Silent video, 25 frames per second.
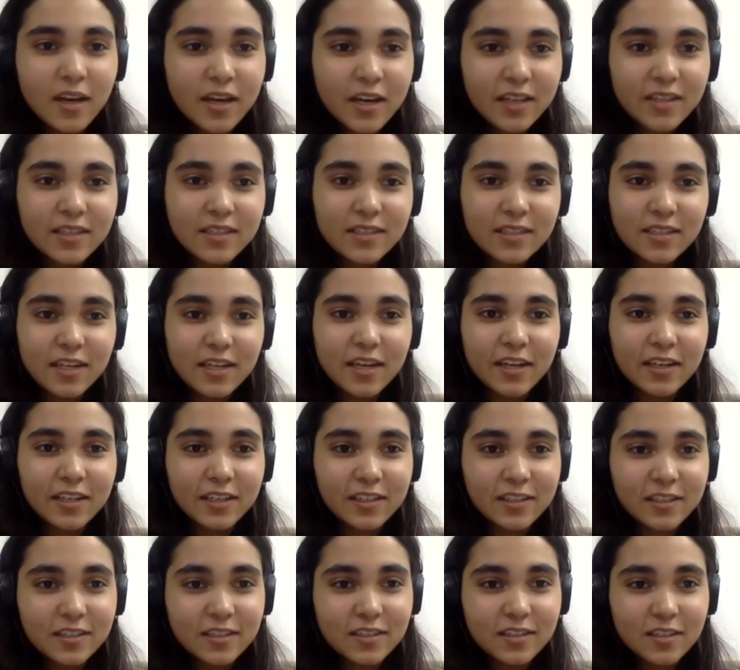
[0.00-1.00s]
instate
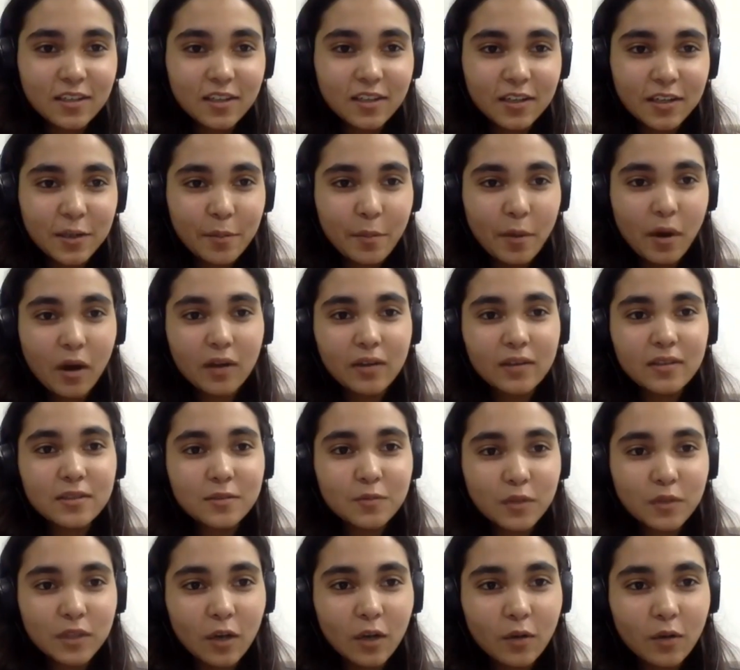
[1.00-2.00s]
its demands
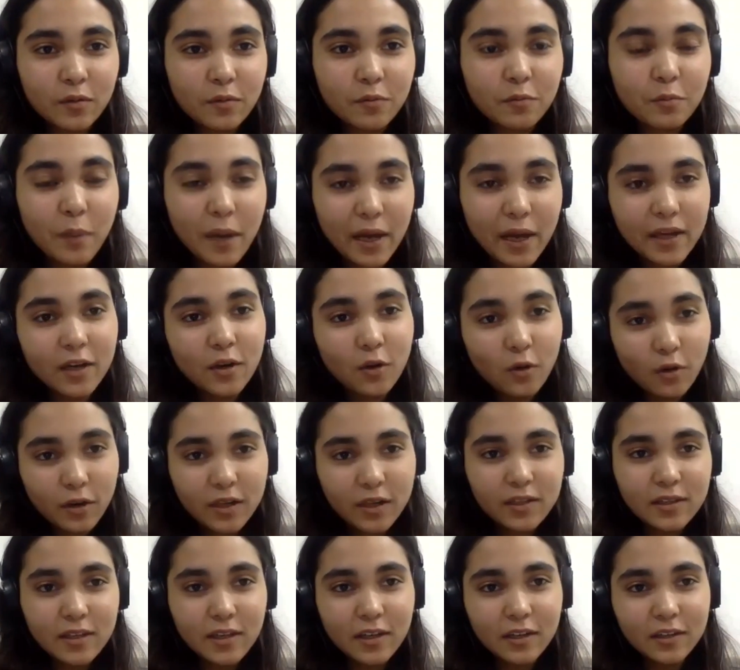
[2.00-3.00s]
by
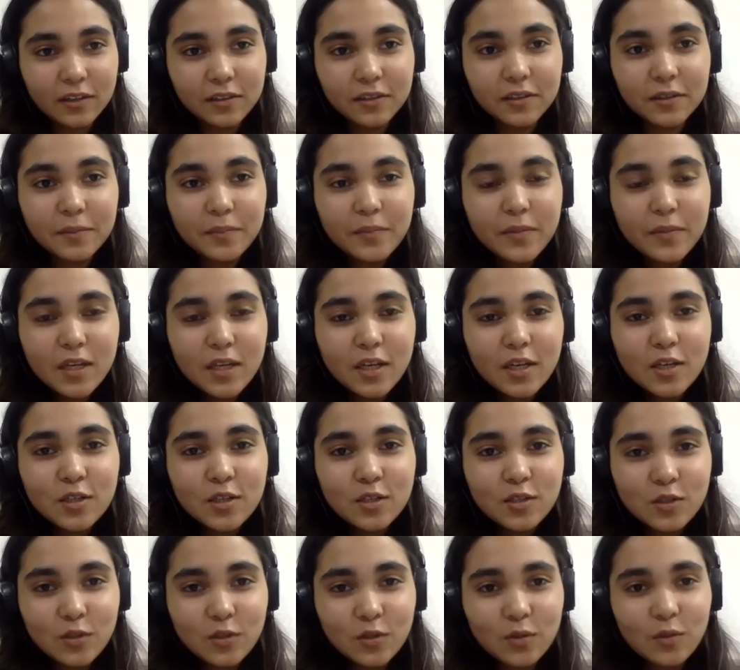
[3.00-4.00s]
ignoring the other.
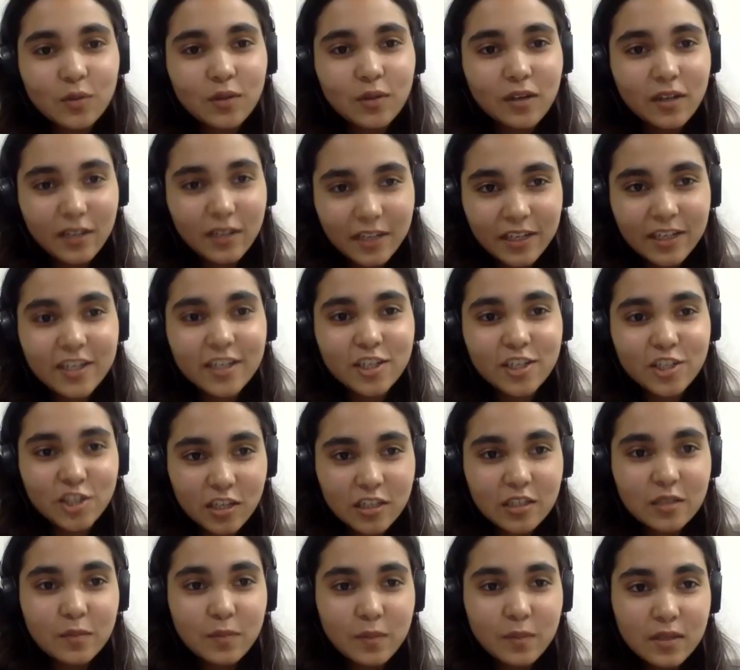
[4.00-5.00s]
So agreed, a
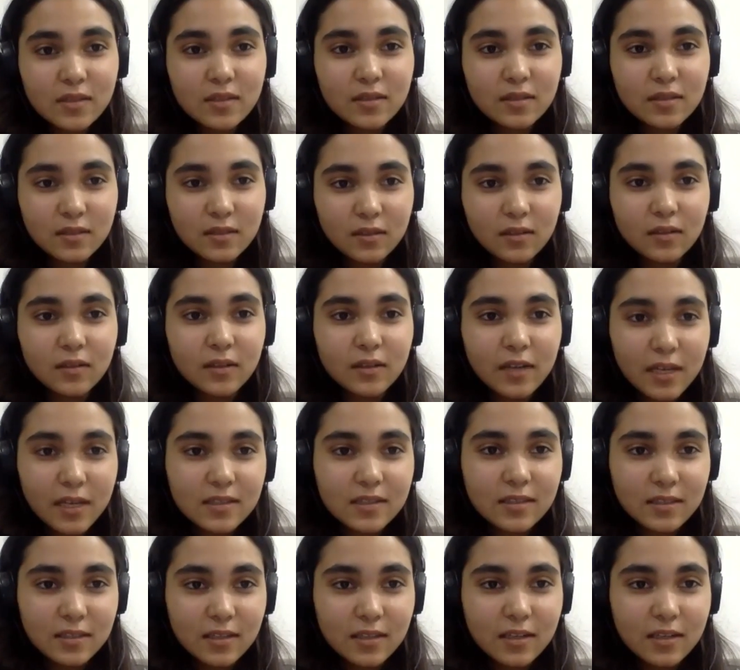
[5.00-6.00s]
just peace is a
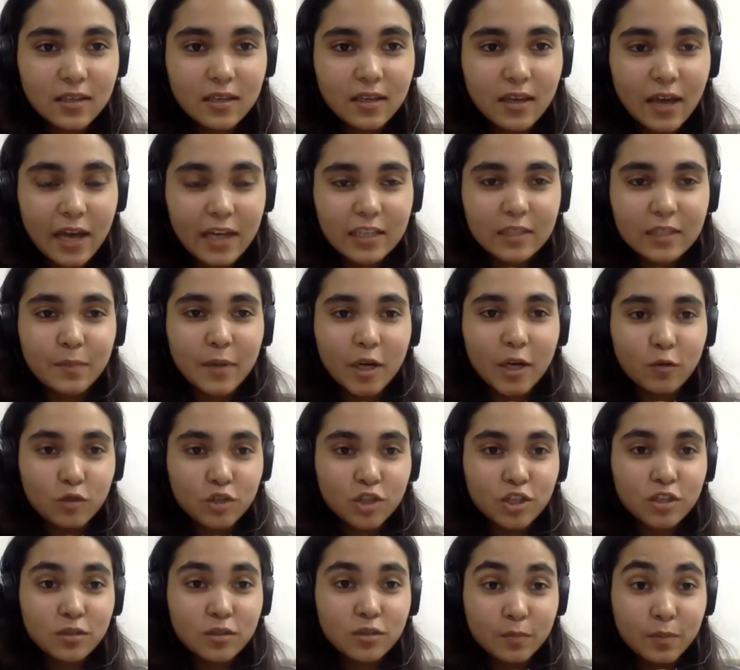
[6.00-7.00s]
necessary aspect
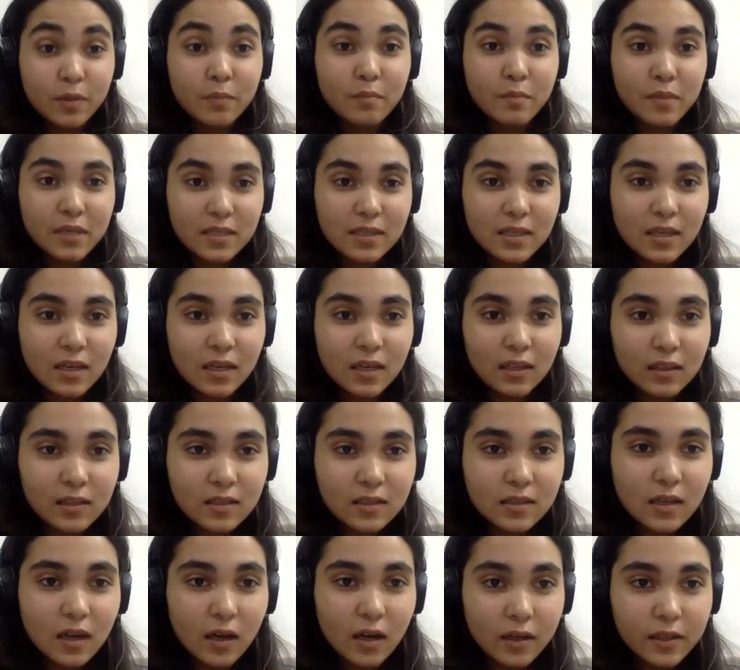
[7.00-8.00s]
which has been missing in
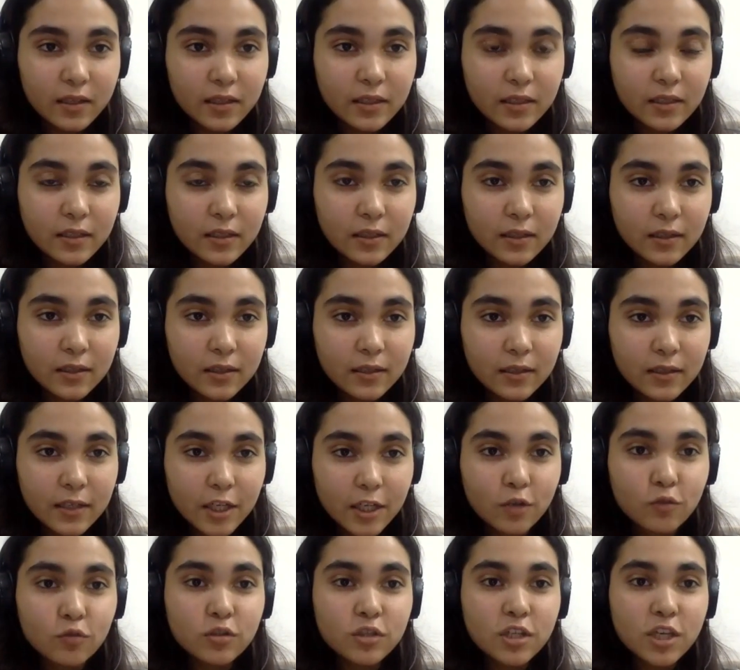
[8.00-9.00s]
this current
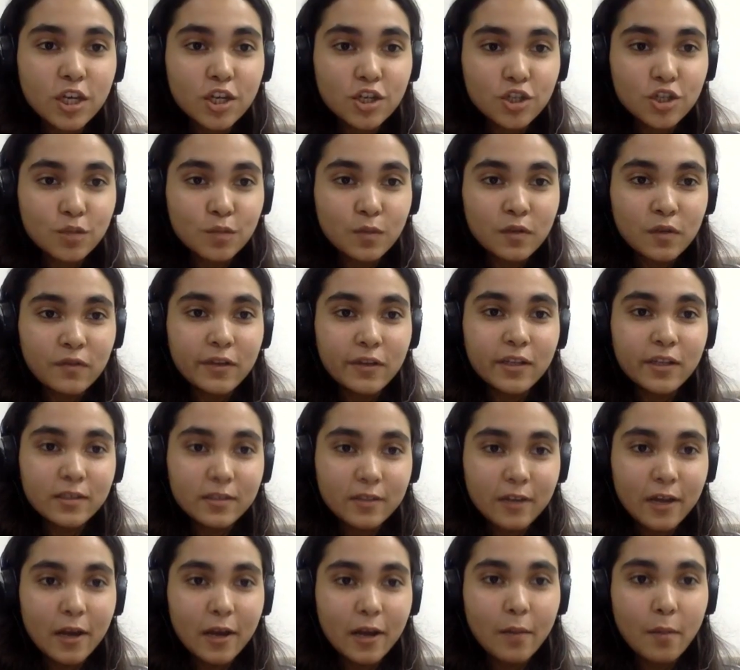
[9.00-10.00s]
negotiation between
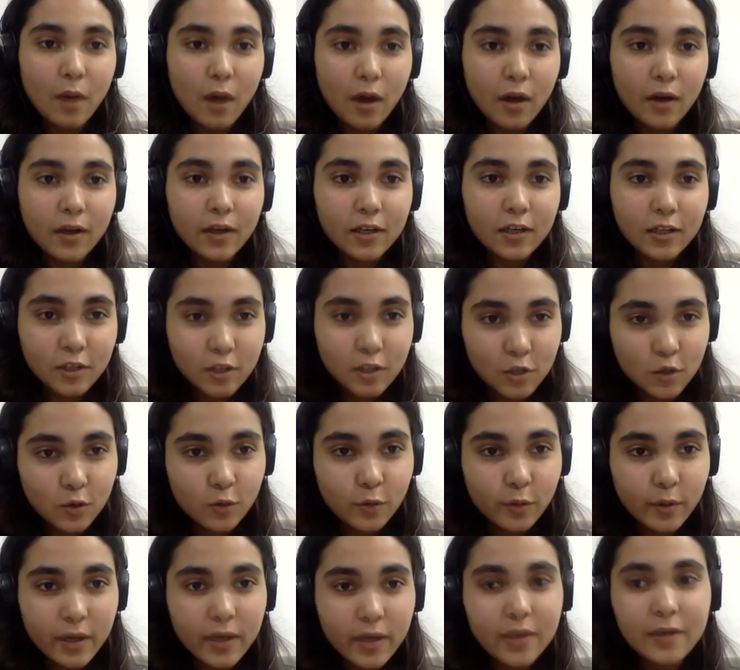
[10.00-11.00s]
Israel, Bahrain and the
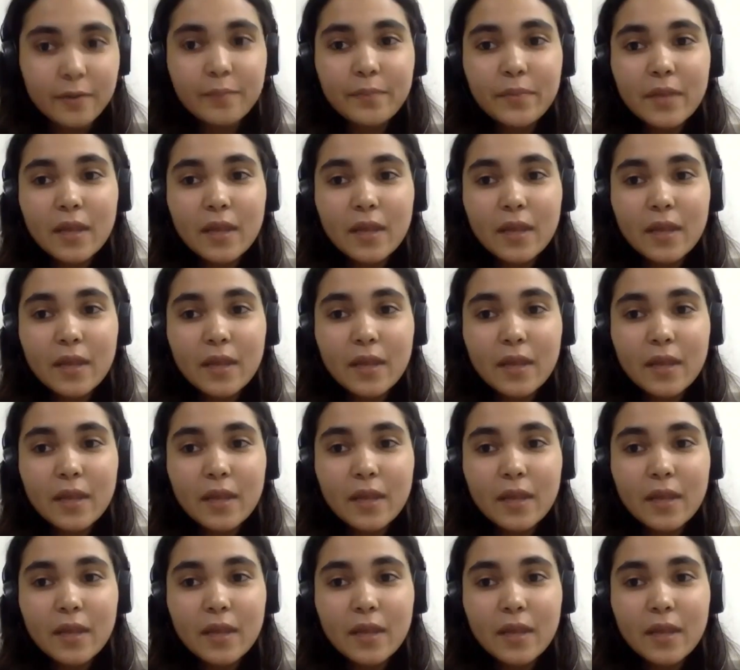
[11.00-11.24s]
UAE.